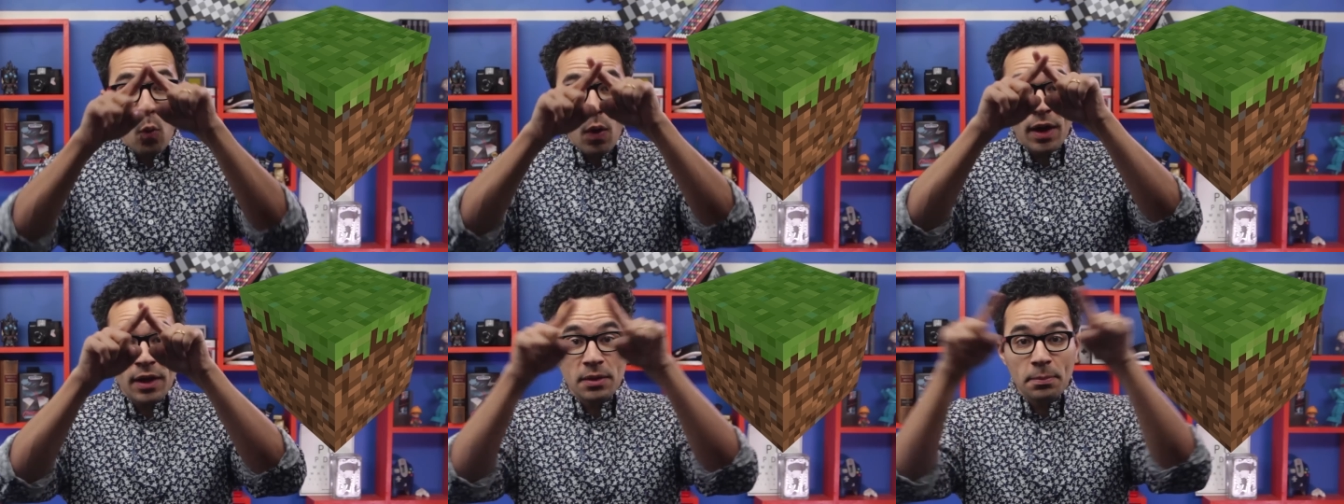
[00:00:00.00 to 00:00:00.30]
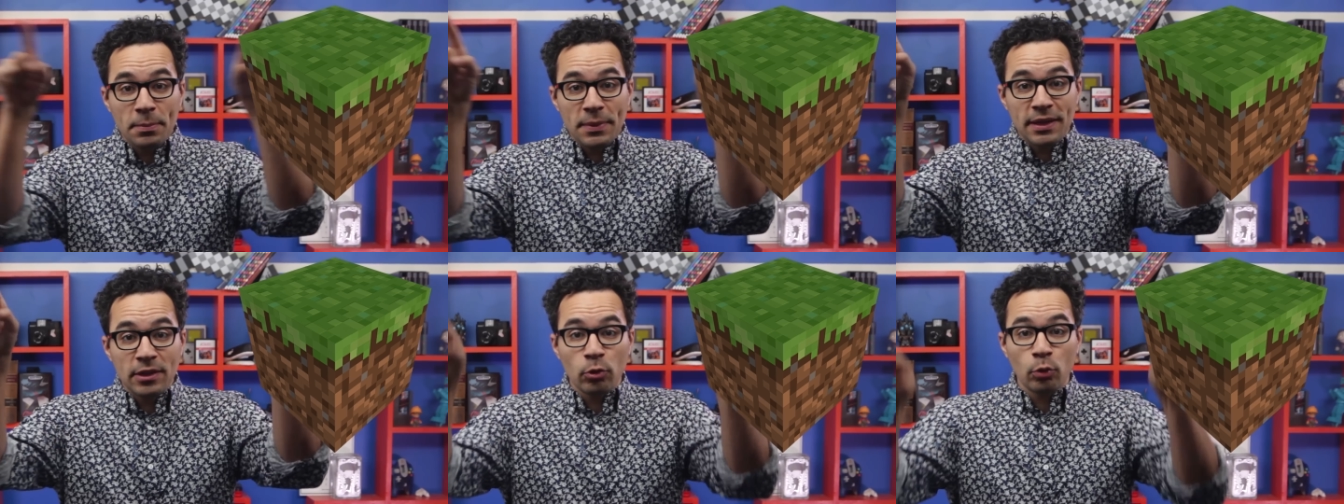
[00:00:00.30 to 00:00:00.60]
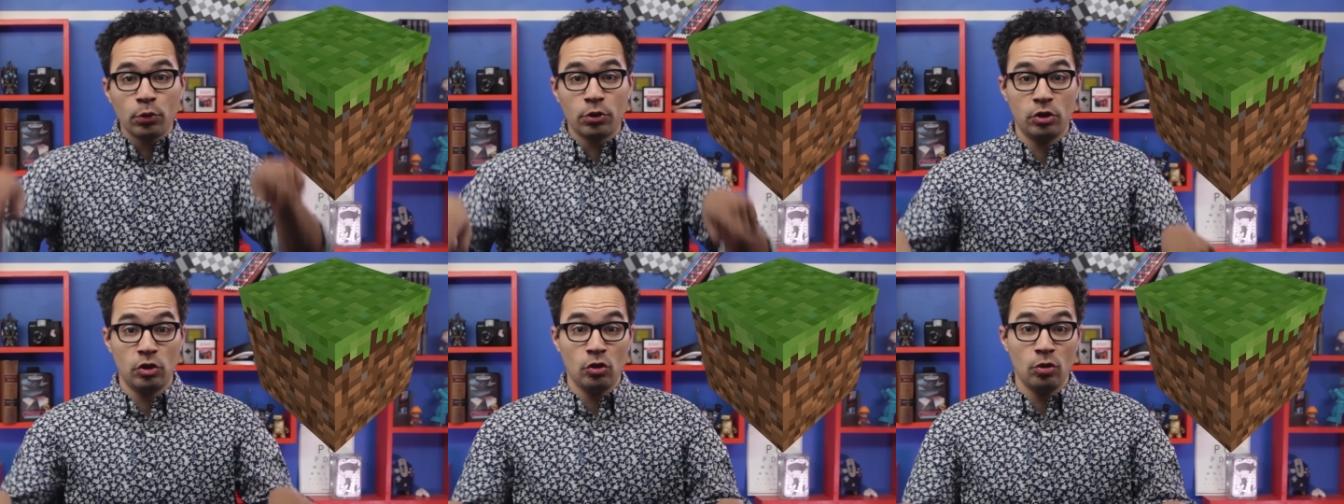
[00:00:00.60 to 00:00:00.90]
one
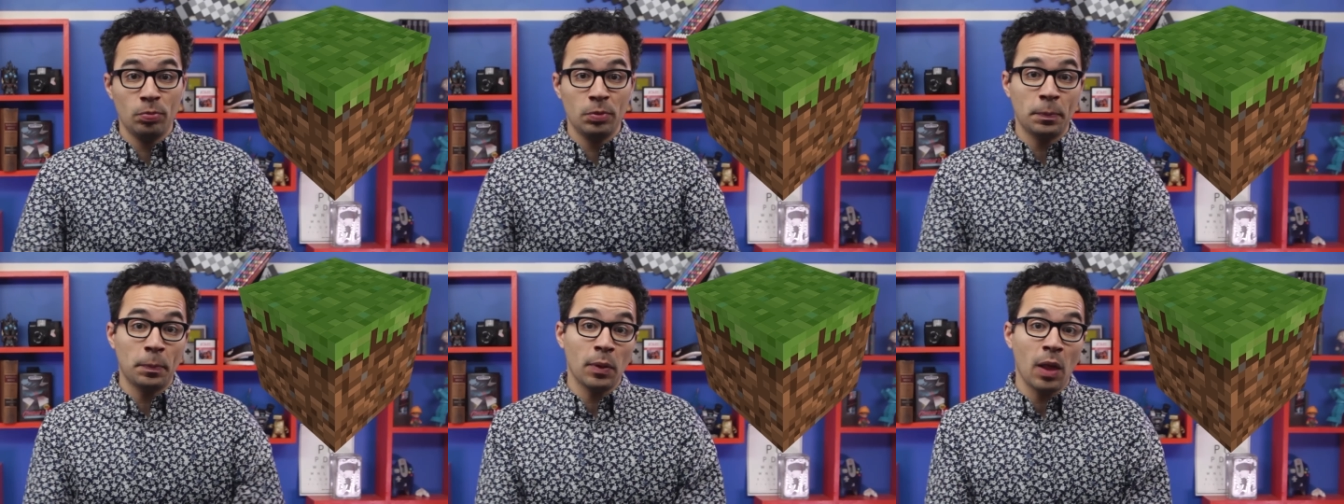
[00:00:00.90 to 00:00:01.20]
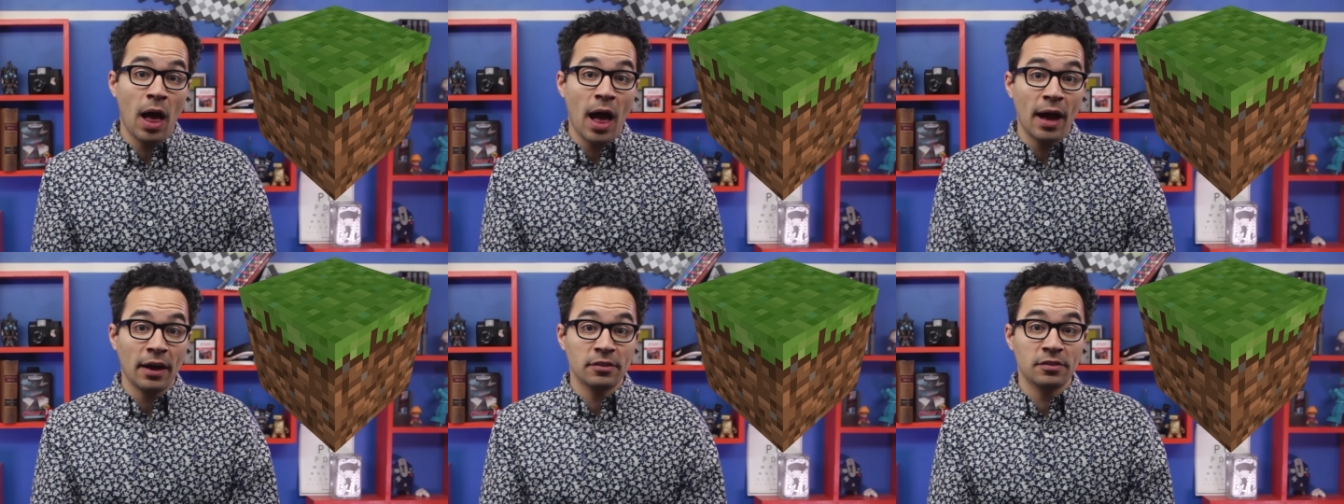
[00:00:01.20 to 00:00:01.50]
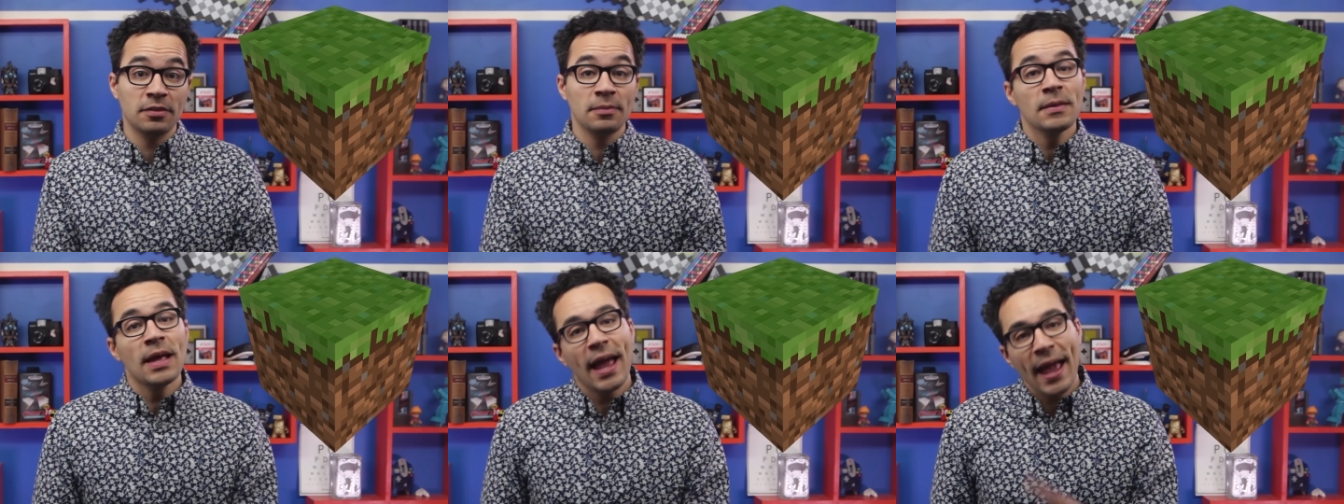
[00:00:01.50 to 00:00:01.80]
meter cubed
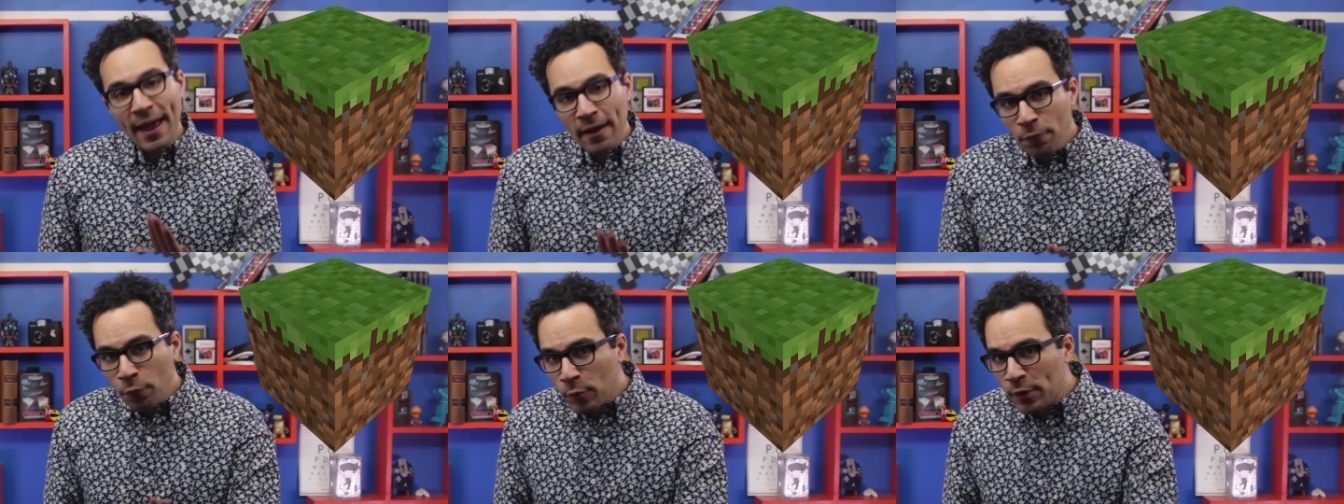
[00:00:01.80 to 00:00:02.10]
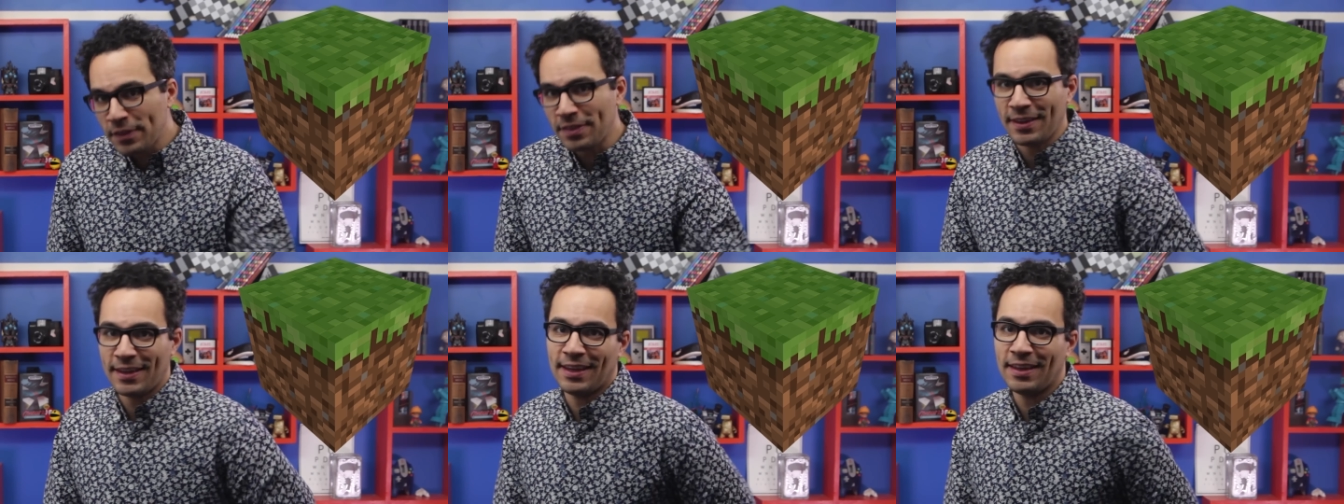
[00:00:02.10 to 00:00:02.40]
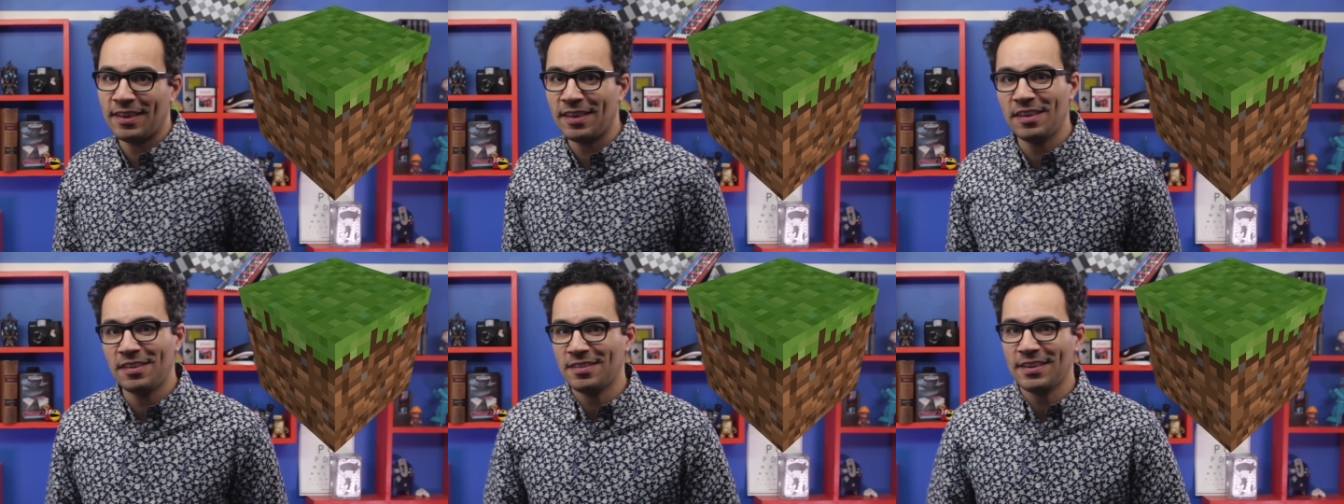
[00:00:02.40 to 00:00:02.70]
blocks. Everything
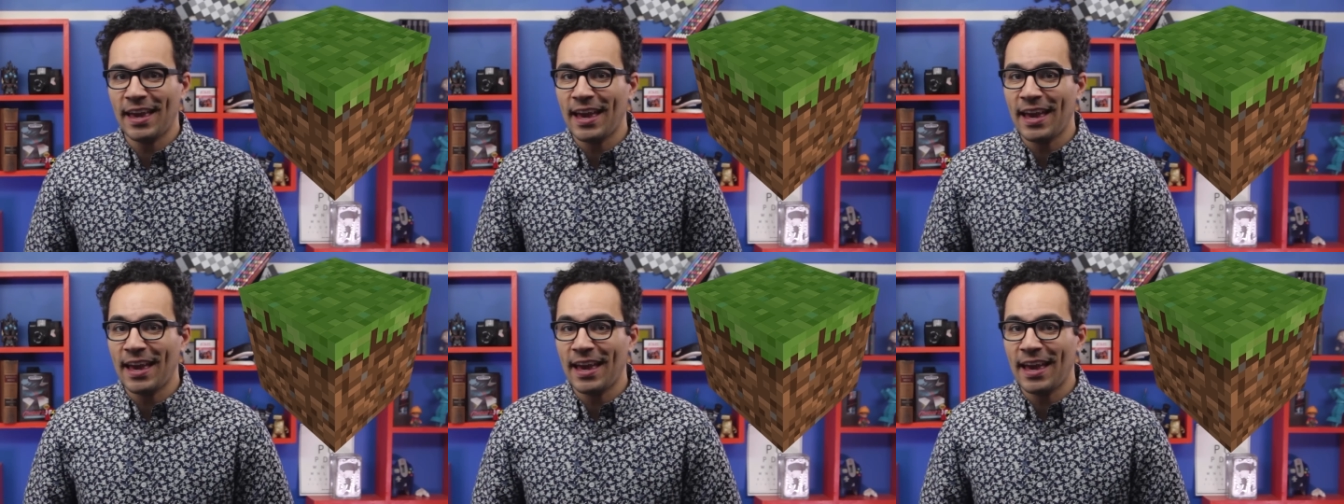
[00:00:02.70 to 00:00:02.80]
in this